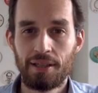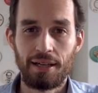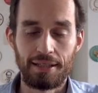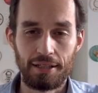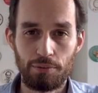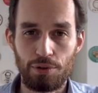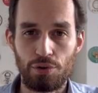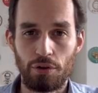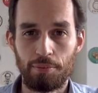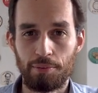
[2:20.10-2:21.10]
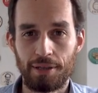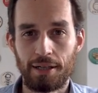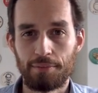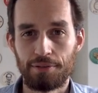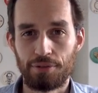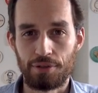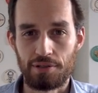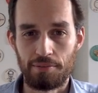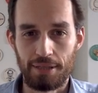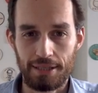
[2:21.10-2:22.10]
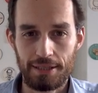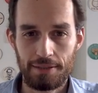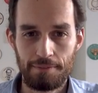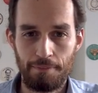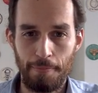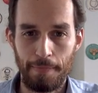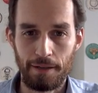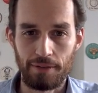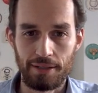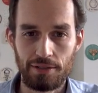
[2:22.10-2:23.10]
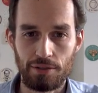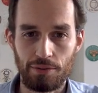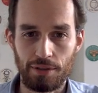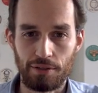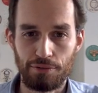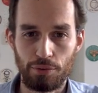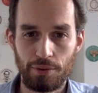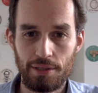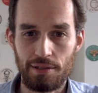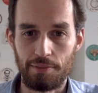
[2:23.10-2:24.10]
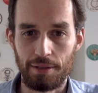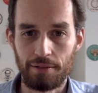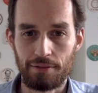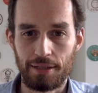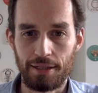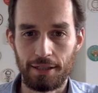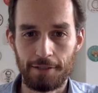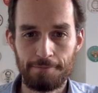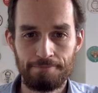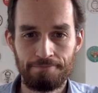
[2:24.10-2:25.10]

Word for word: and then it will show up in my OmniFocus inbox. All right, so we're going to forward this email right here.